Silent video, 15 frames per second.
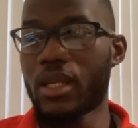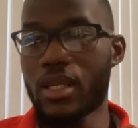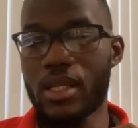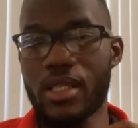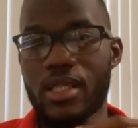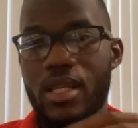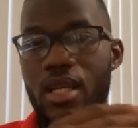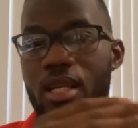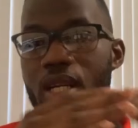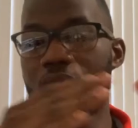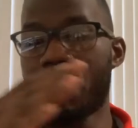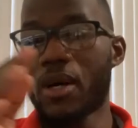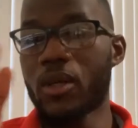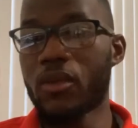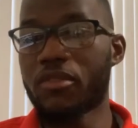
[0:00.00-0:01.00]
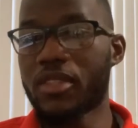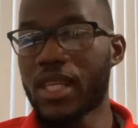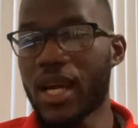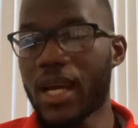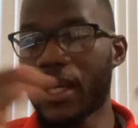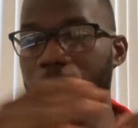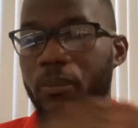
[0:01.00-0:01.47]
a certain amount of
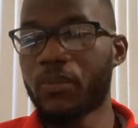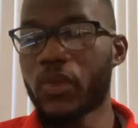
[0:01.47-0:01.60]
time.